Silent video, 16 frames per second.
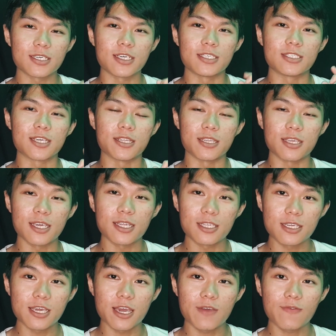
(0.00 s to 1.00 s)
It's an
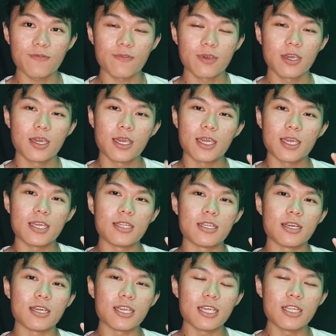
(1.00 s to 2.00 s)
ETF in
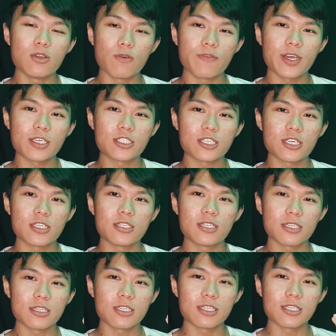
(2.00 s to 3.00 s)
the innovation
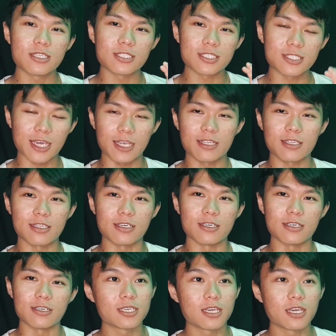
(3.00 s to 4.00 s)
sector.